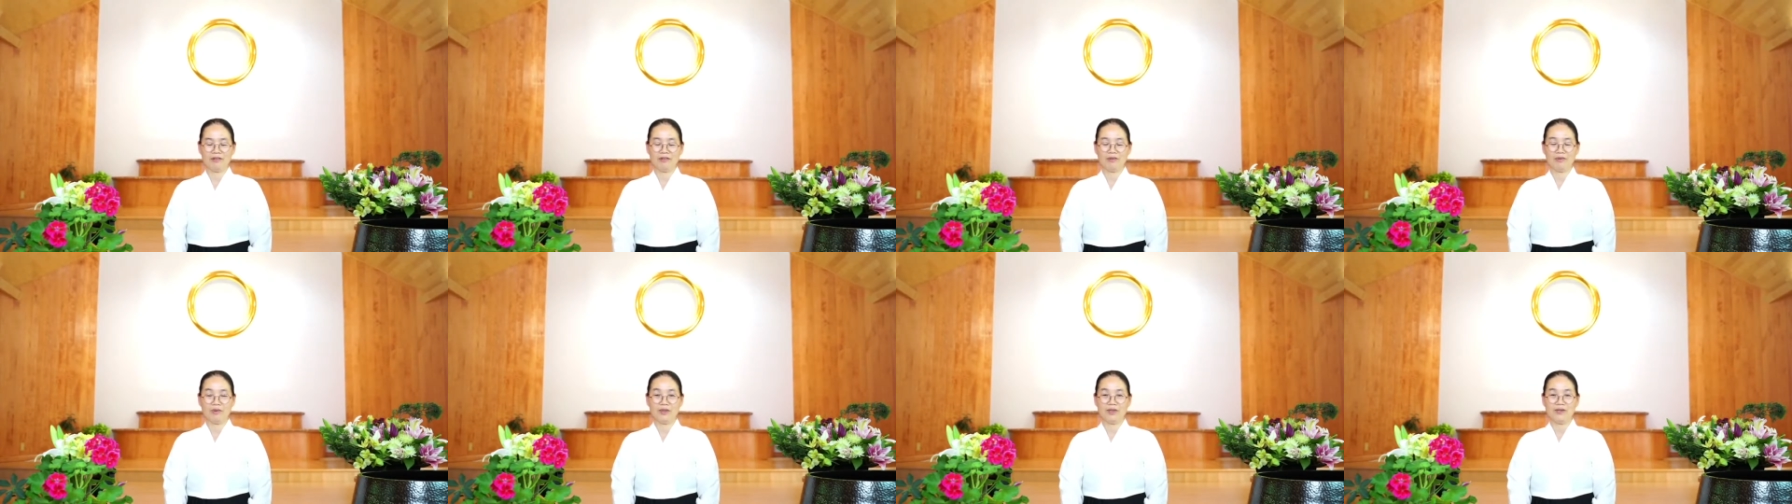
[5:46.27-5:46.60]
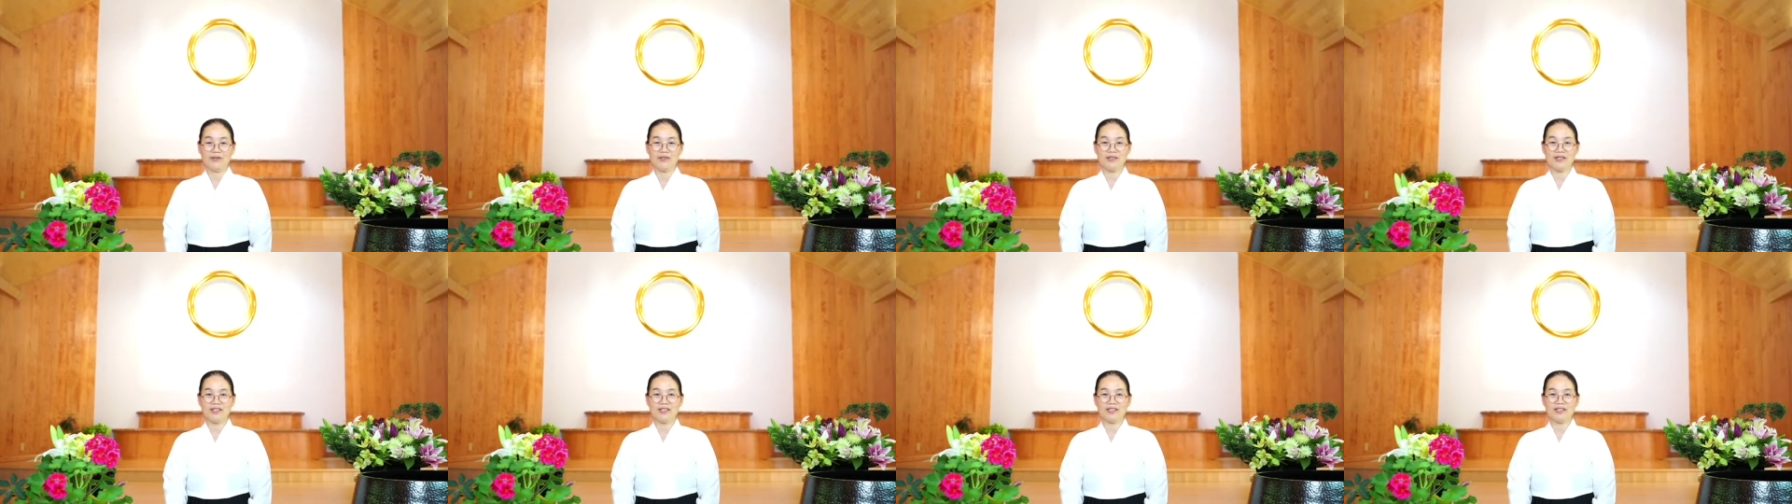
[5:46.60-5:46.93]
We
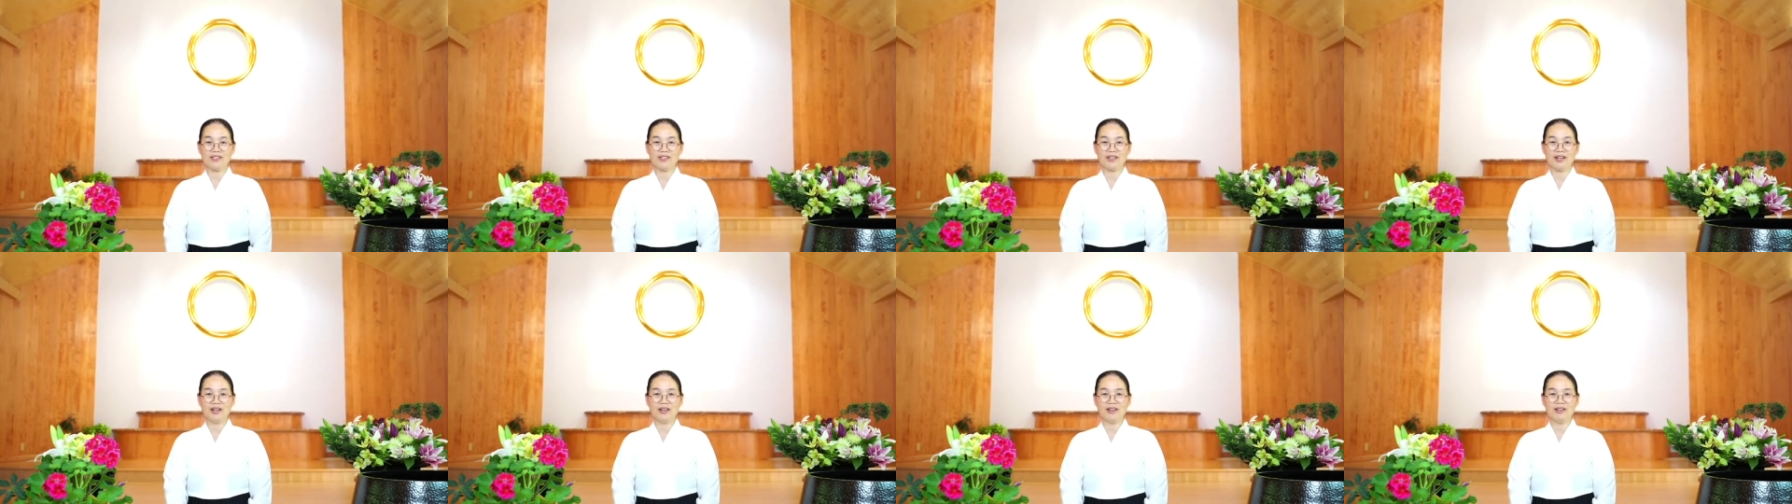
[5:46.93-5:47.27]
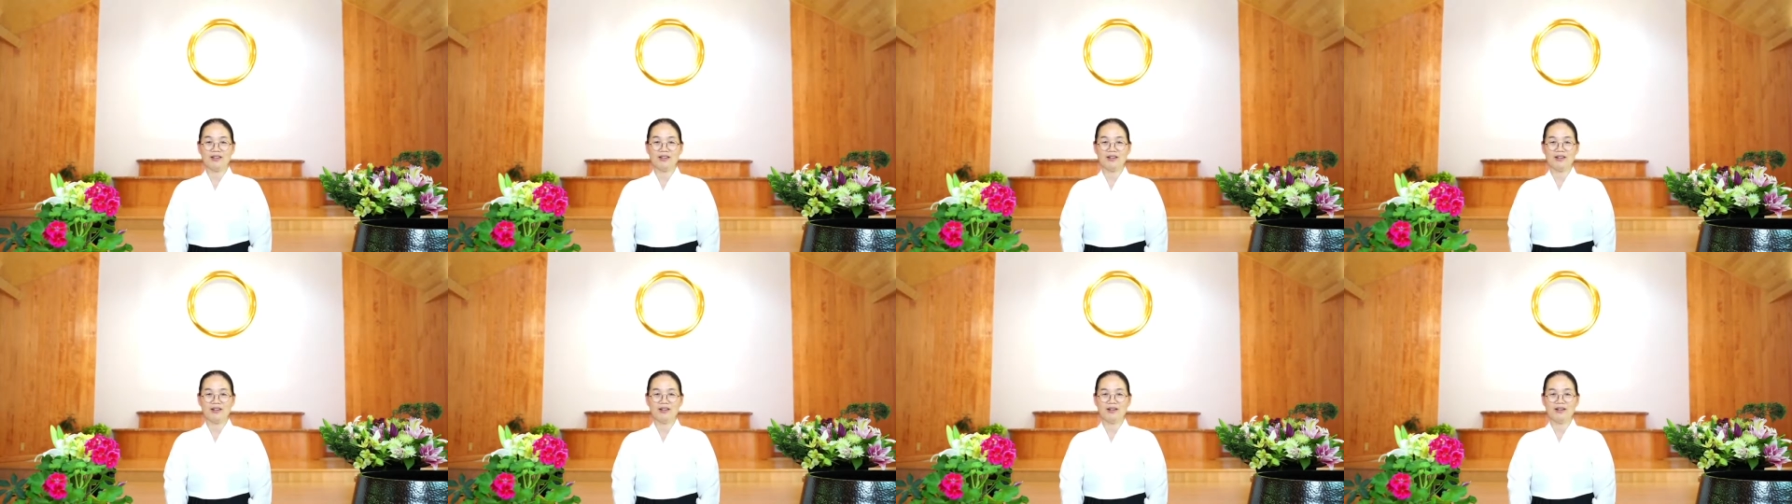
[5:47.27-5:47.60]
sit
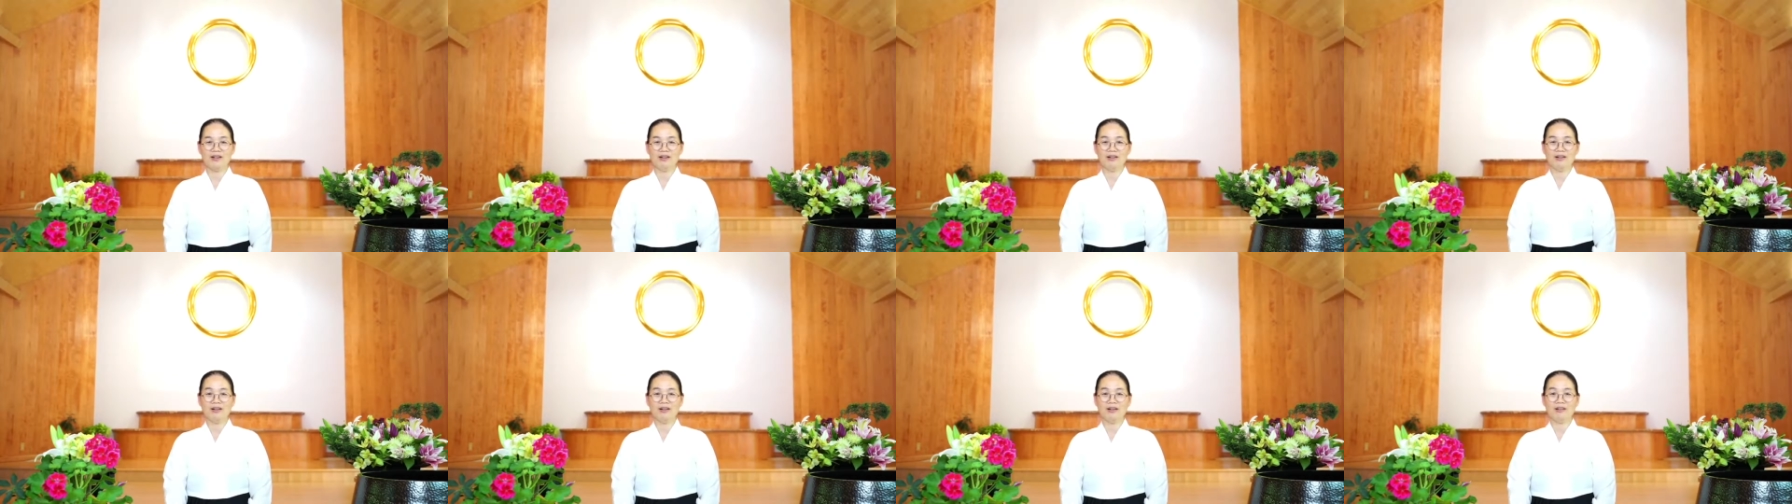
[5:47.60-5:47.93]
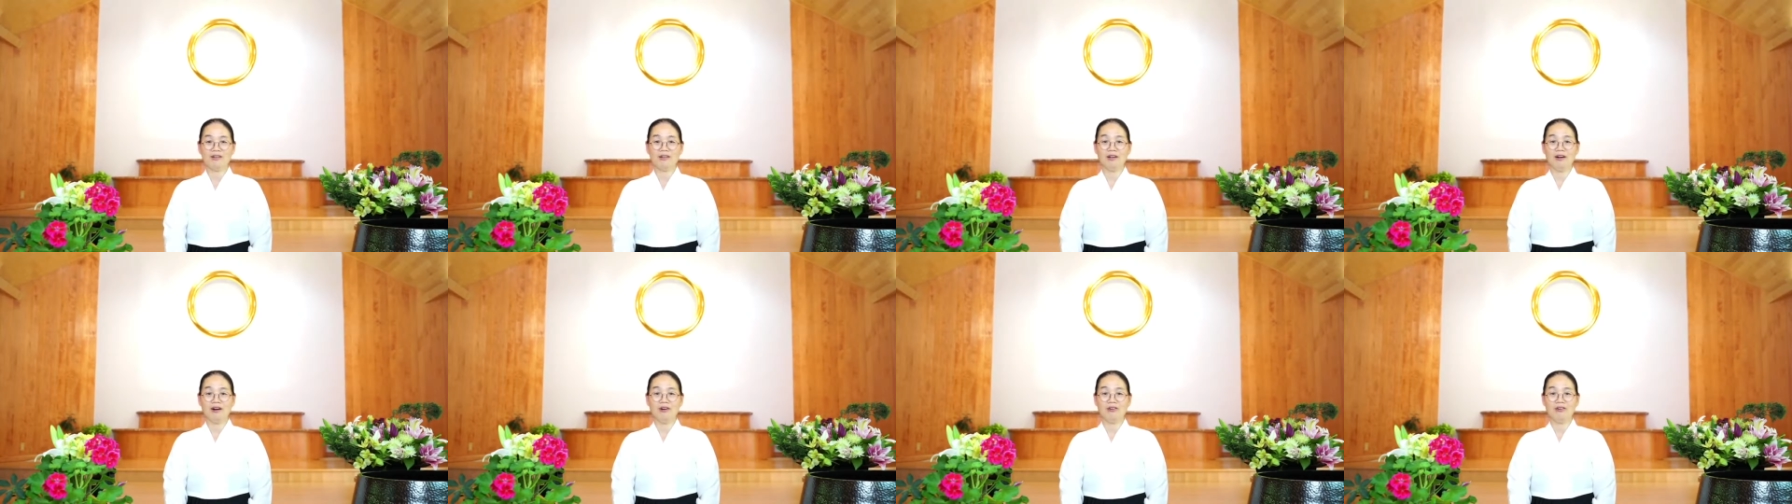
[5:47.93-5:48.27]
together
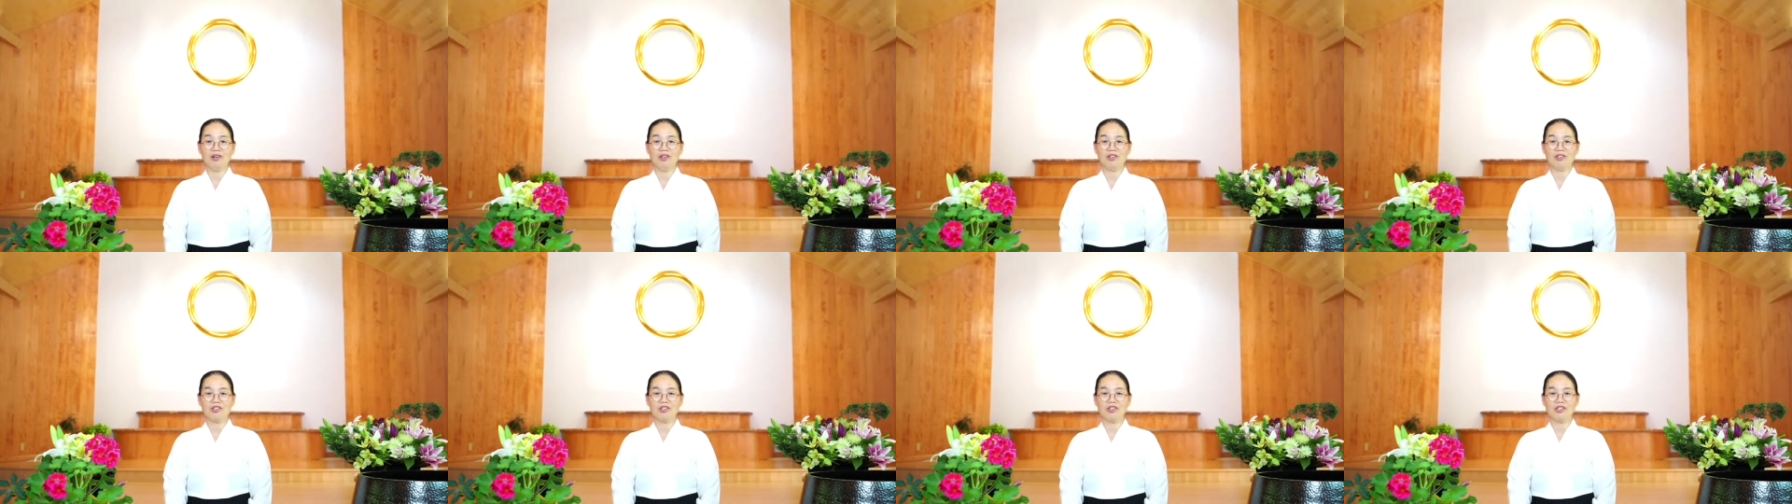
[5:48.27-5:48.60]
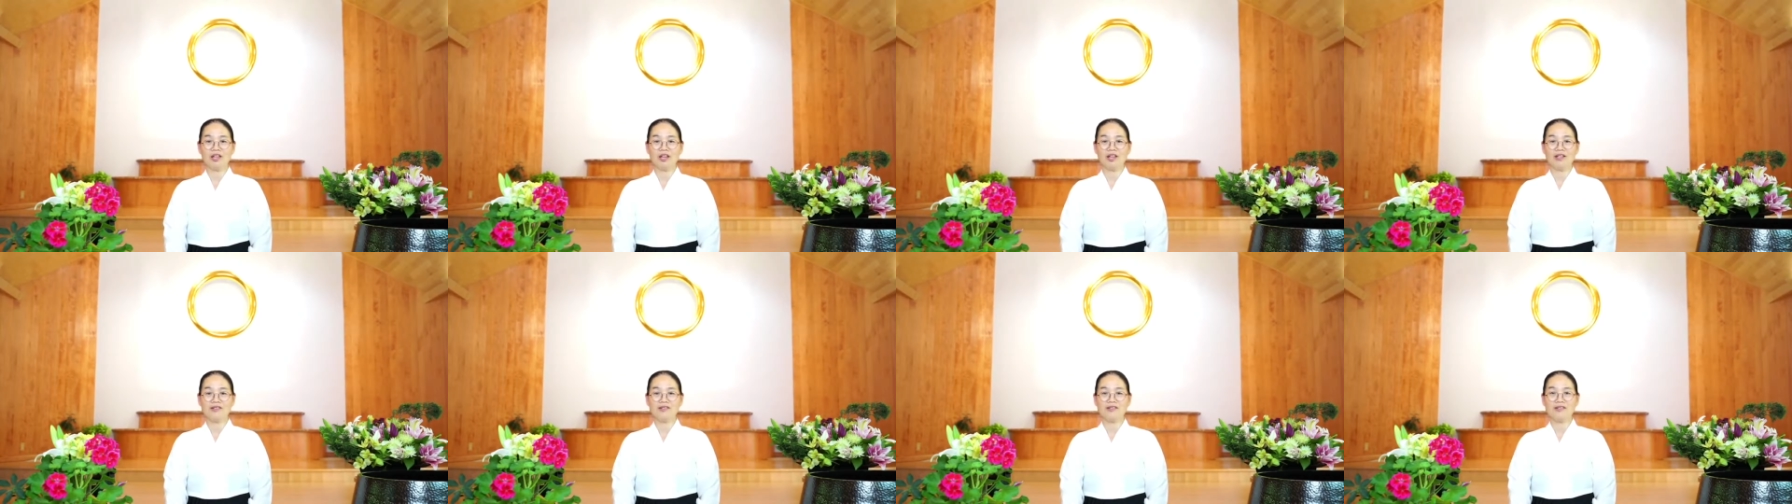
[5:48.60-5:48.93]
and
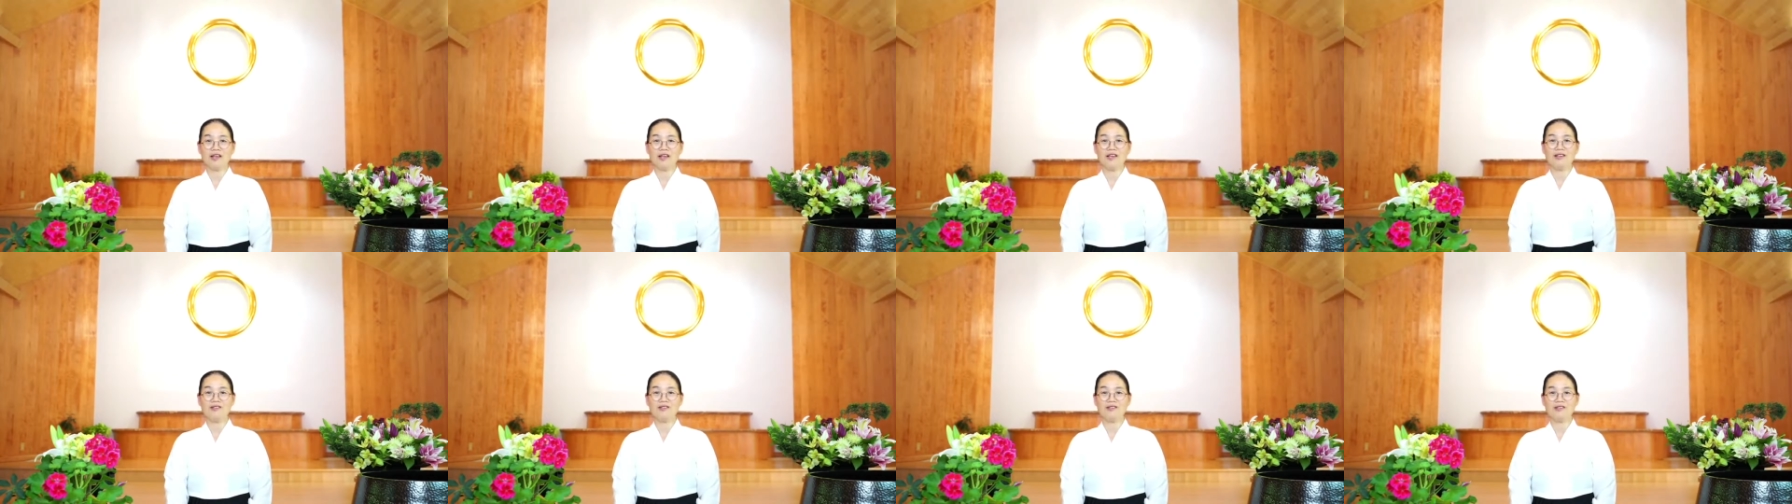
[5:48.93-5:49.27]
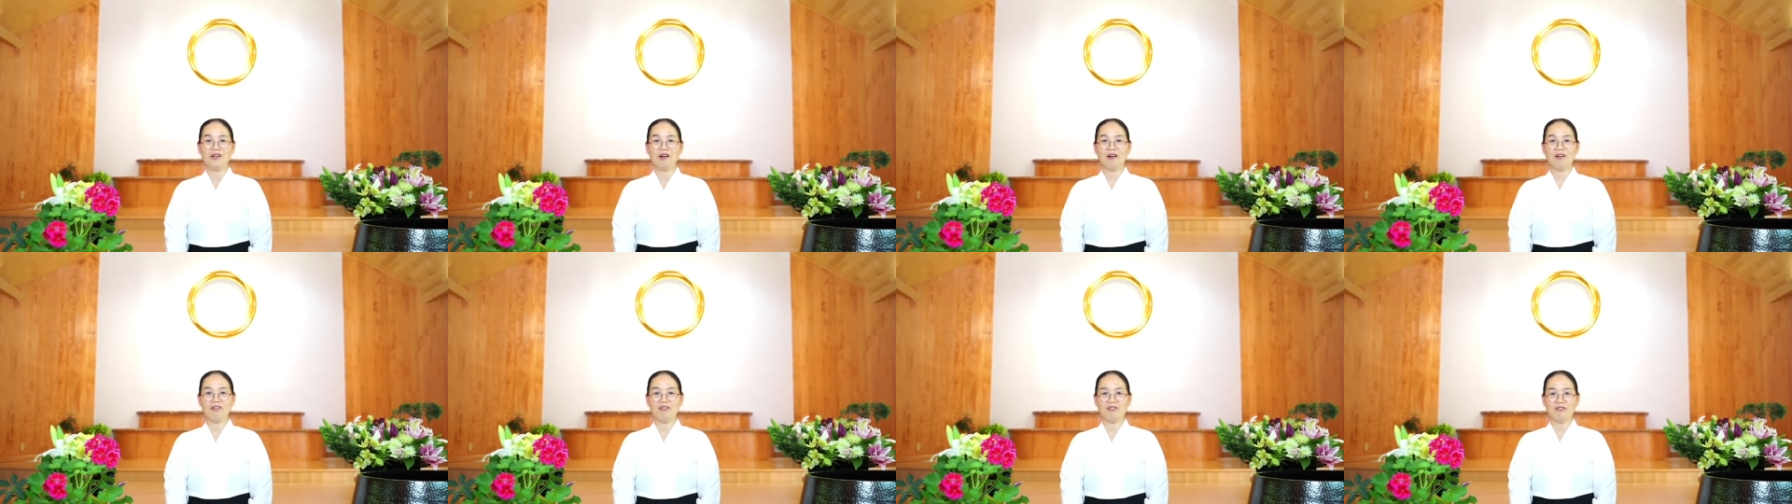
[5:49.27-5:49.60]
nourish a sense
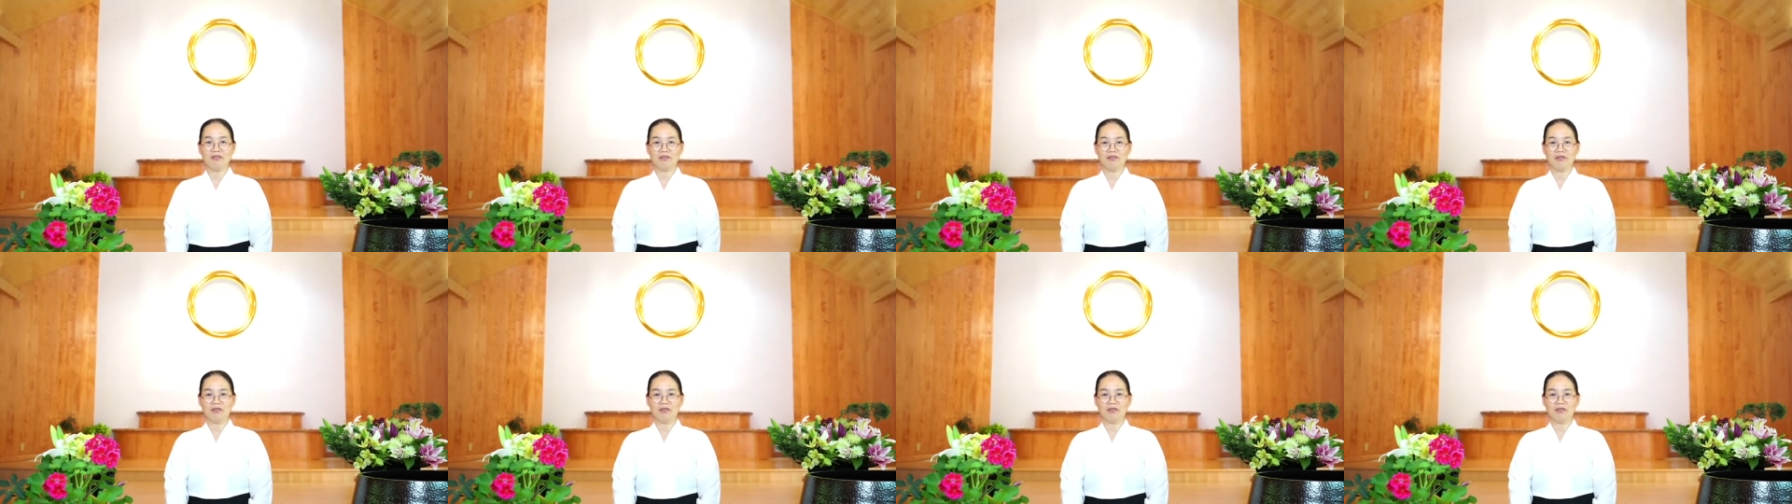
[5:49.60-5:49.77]
of